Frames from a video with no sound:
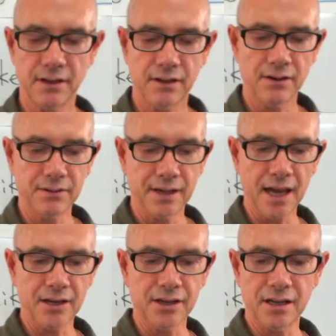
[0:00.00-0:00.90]

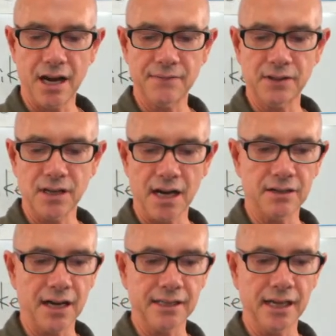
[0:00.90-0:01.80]
Okay, good.
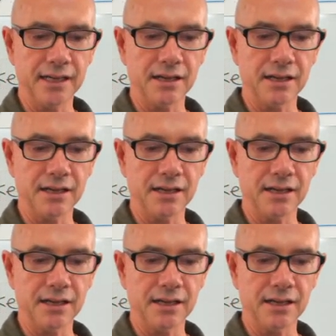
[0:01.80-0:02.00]
Avocado. I'd like